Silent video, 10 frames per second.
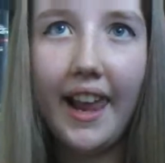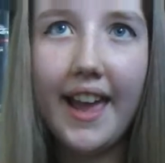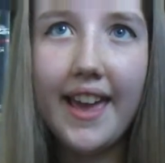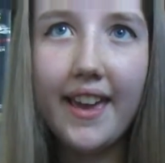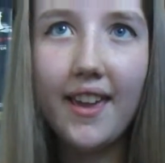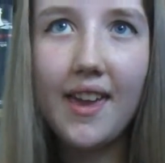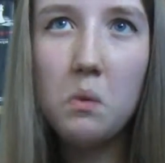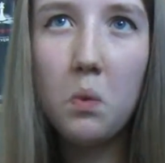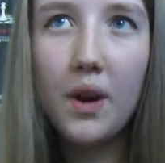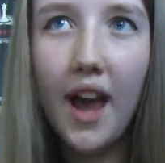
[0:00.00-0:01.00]
Like, he
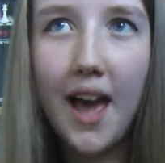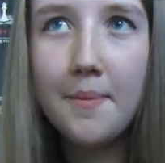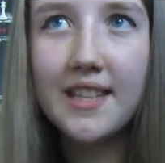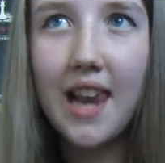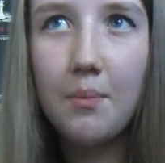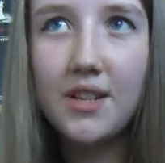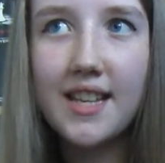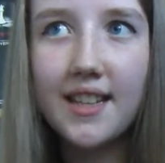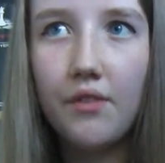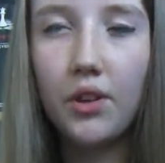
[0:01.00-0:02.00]
won I'm a Celebrity
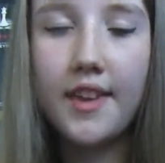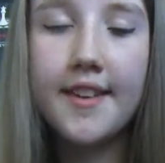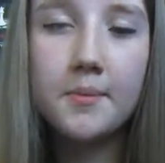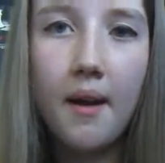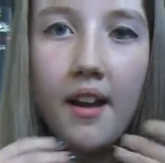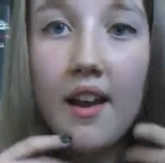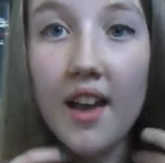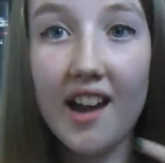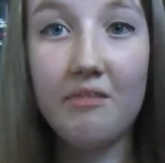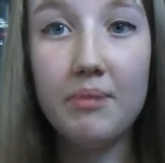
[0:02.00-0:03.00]
several years back,
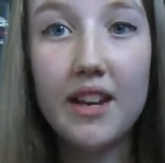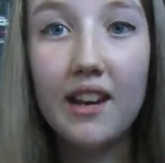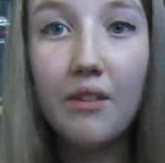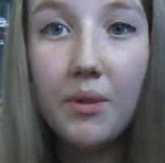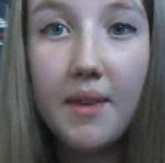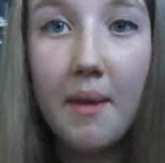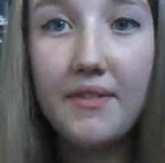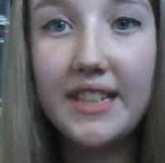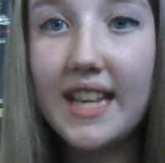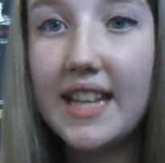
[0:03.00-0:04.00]
and I've been in love with him
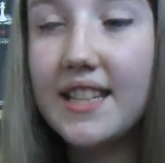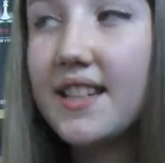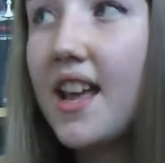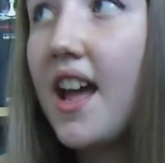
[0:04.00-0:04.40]
ever since.